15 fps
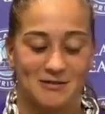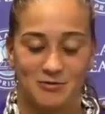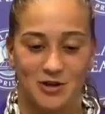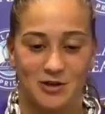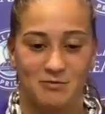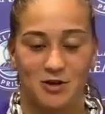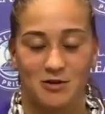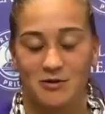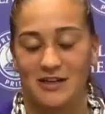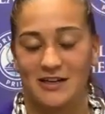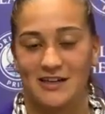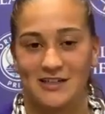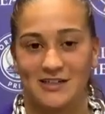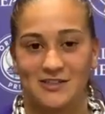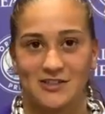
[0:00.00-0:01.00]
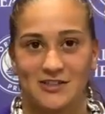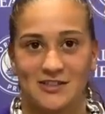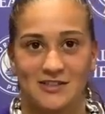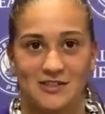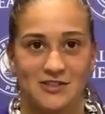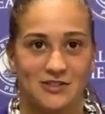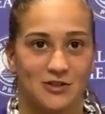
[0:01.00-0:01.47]
great ball by Ange
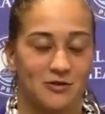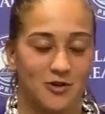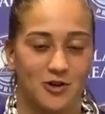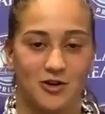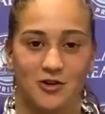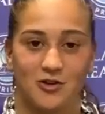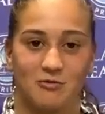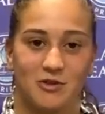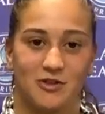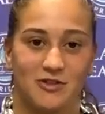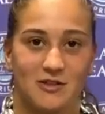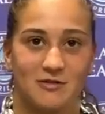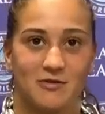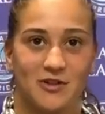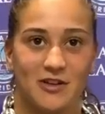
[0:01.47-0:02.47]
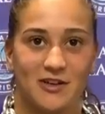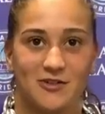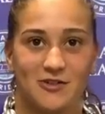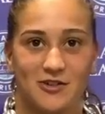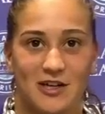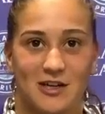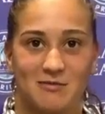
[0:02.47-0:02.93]
and just overall good build up for that
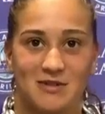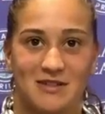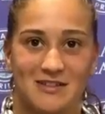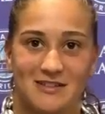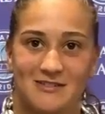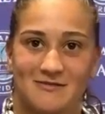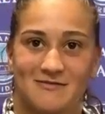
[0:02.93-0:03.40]
goal to happen.